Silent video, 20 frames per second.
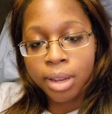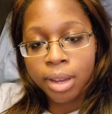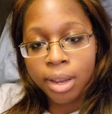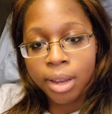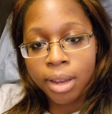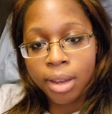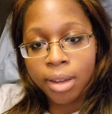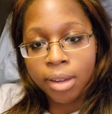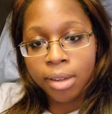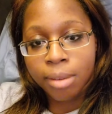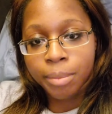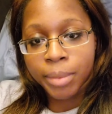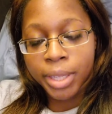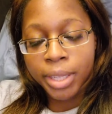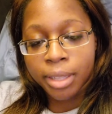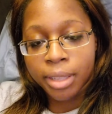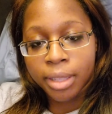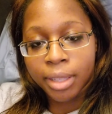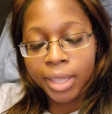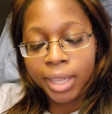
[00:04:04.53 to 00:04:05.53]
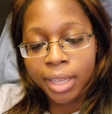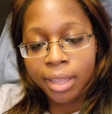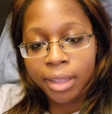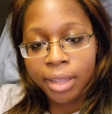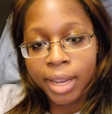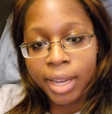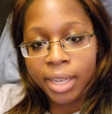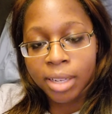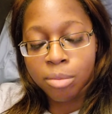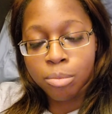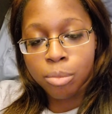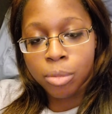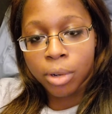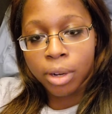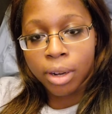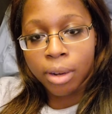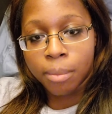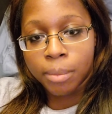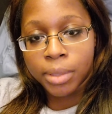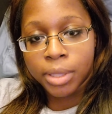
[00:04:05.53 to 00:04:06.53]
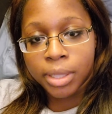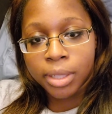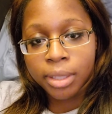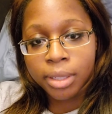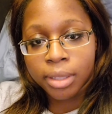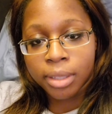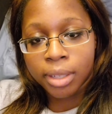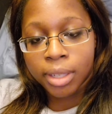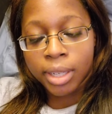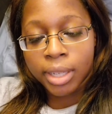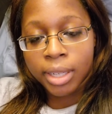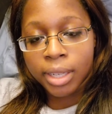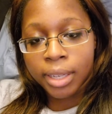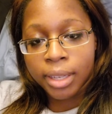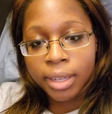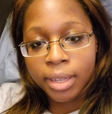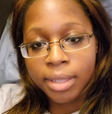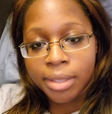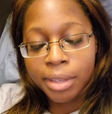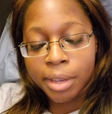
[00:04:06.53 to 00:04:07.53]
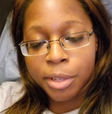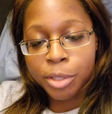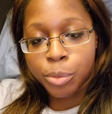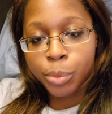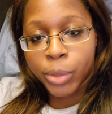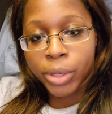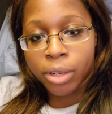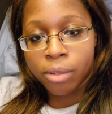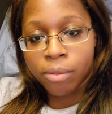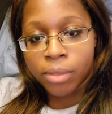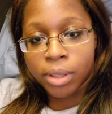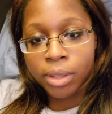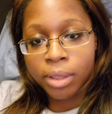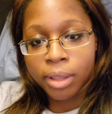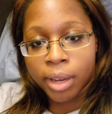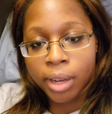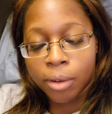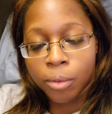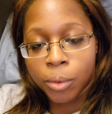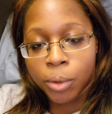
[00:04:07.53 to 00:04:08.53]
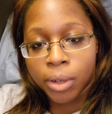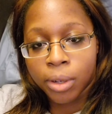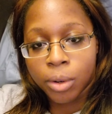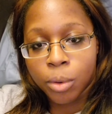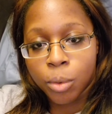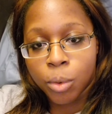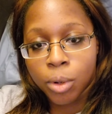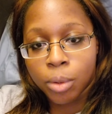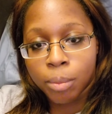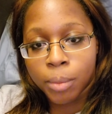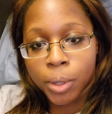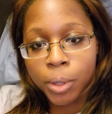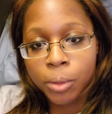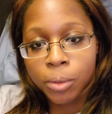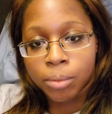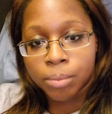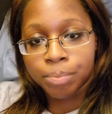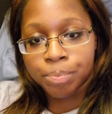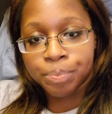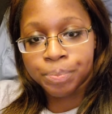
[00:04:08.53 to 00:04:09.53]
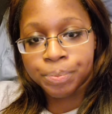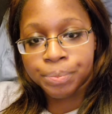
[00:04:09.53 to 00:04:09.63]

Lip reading: and again, that can prompt an assessment of the thyroid hormone.